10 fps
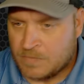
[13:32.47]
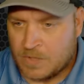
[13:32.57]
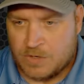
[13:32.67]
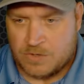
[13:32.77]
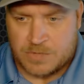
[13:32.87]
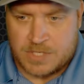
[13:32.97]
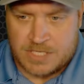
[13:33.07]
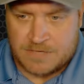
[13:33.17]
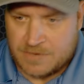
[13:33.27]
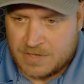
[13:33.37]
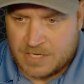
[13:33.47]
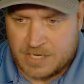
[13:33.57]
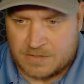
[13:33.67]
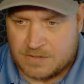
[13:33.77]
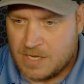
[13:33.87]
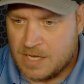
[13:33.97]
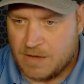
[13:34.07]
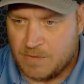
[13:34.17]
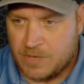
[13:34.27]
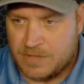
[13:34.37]
You're doing different things
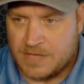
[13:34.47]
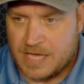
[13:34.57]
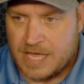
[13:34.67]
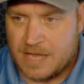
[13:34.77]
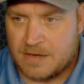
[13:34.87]
with that.